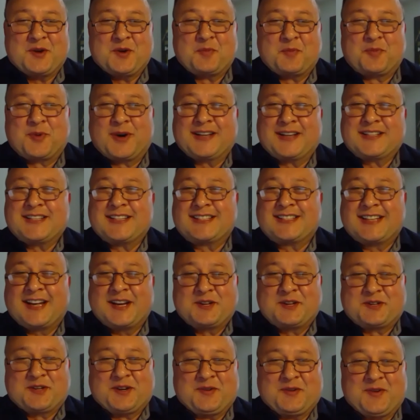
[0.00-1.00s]

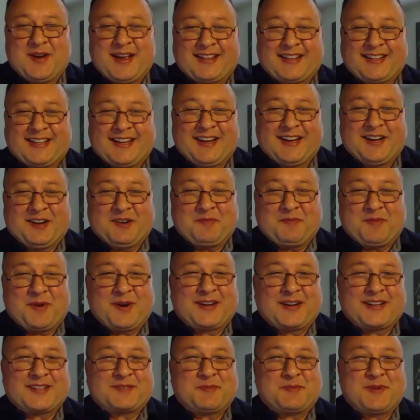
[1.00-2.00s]
presentation right there.
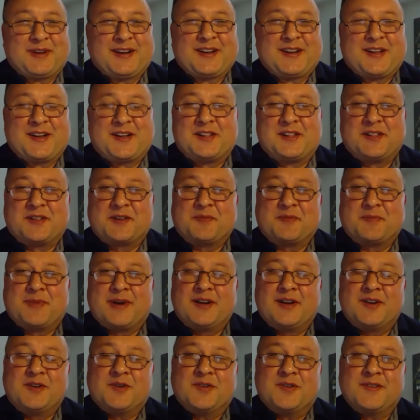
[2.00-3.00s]
Marcus put it all on the
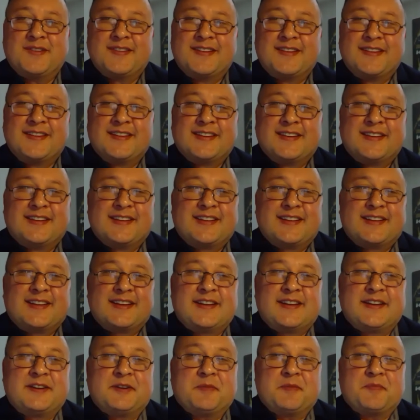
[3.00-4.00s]

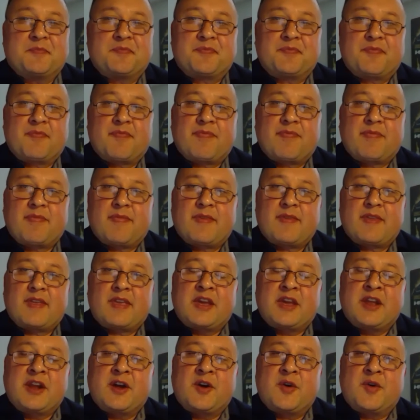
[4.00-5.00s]
button.
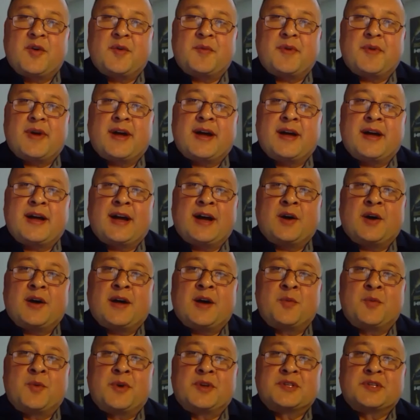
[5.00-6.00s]

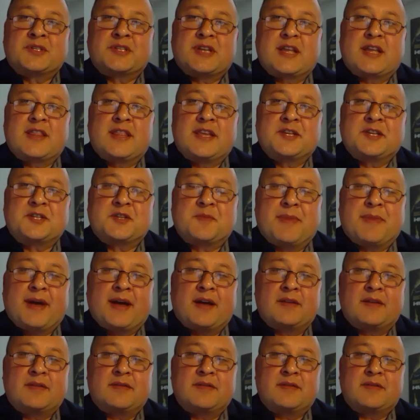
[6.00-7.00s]
I will say this
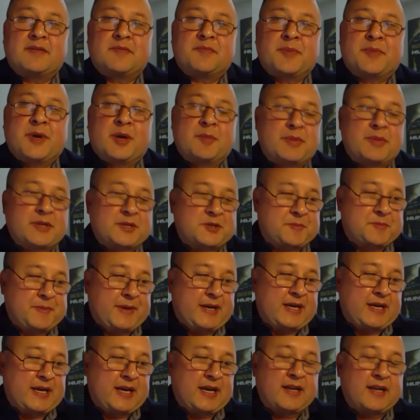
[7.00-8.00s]
about public
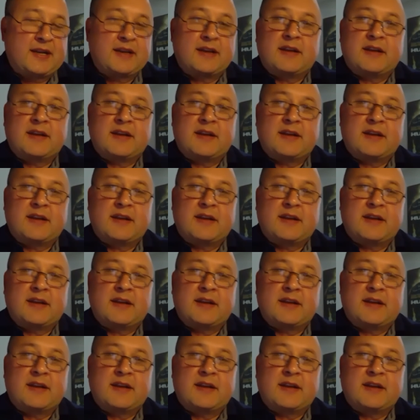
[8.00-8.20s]
speaking.